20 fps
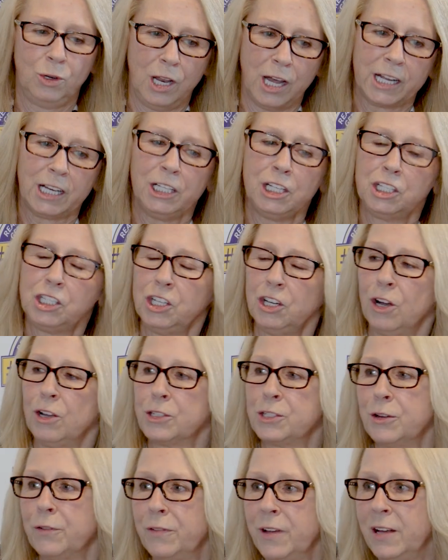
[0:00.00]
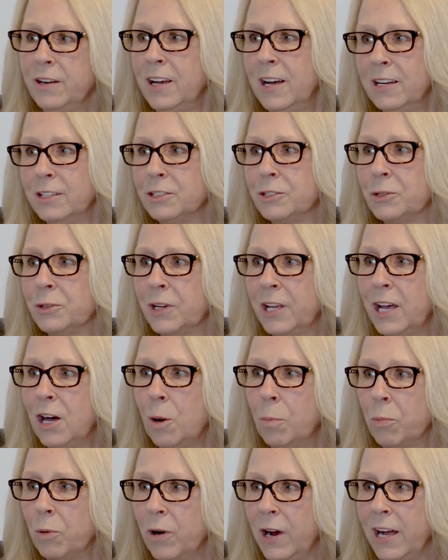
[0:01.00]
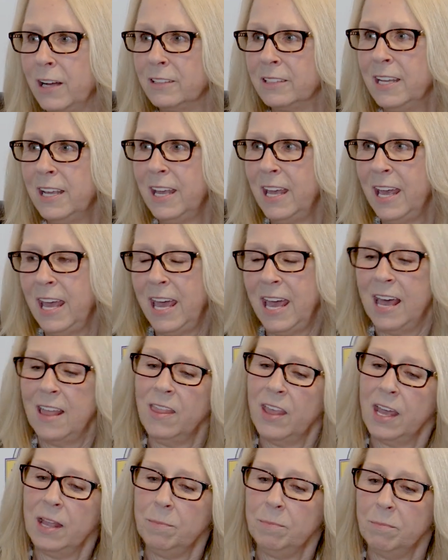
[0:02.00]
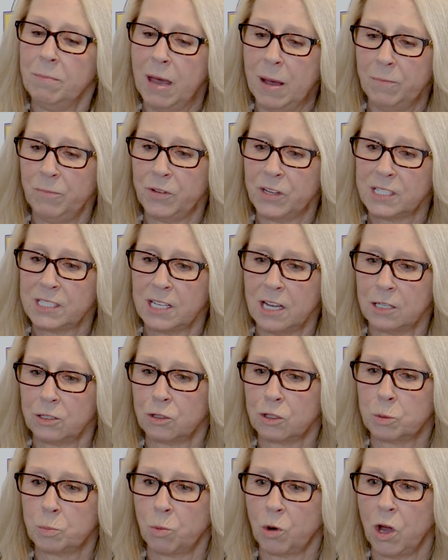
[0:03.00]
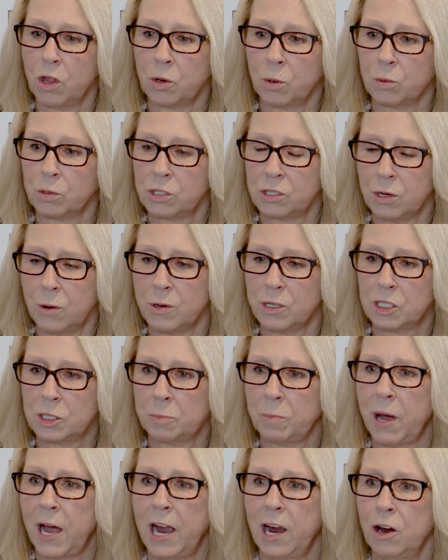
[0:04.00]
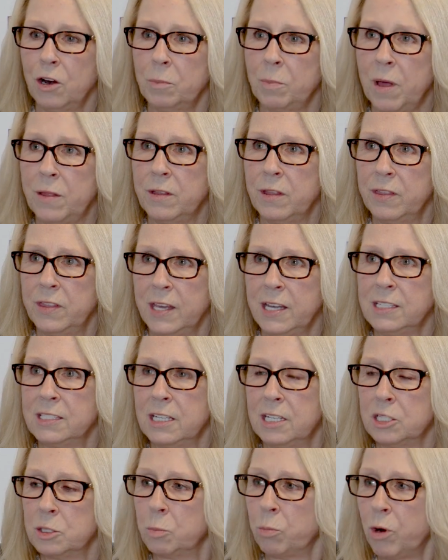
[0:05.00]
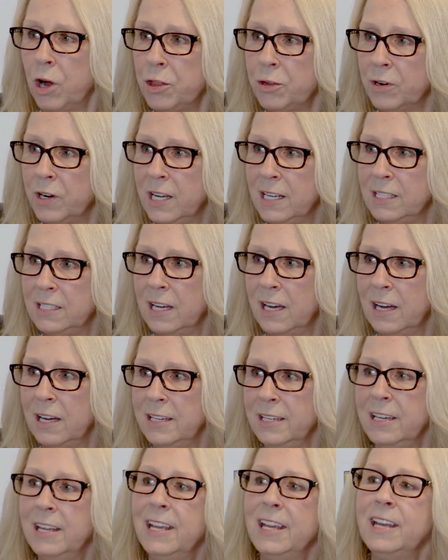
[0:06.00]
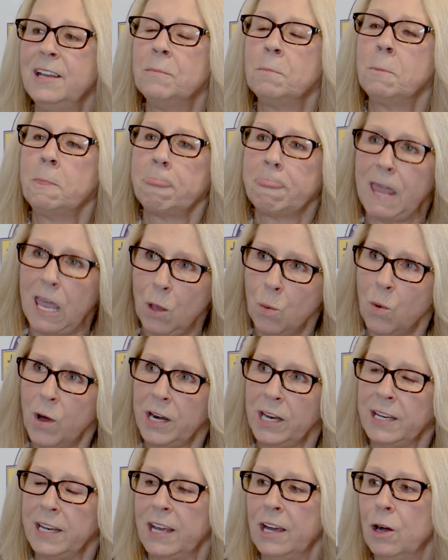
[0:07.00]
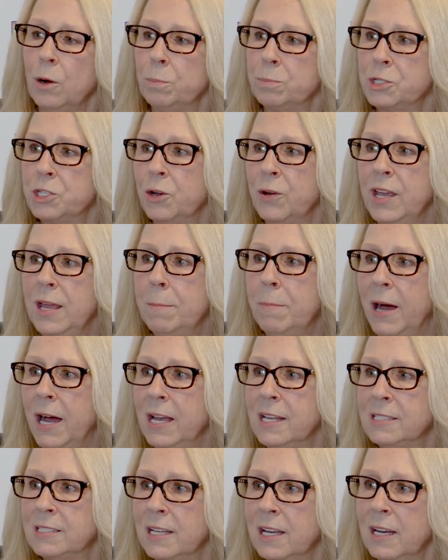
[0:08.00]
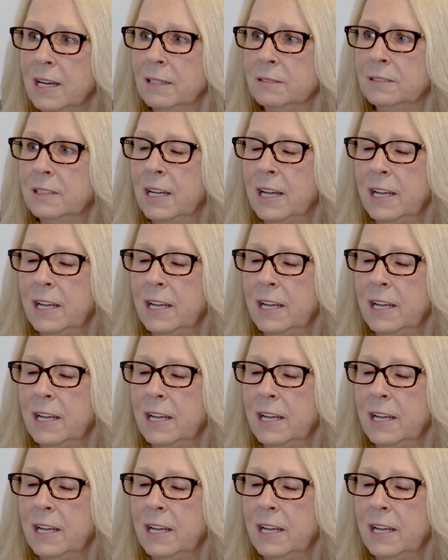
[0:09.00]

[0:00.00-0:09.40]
luckily, she also found Hunter to help her out. And then Memphis, Hunter's brother, was so inspired by the things that his brother had done, he wanted to help. So he buys a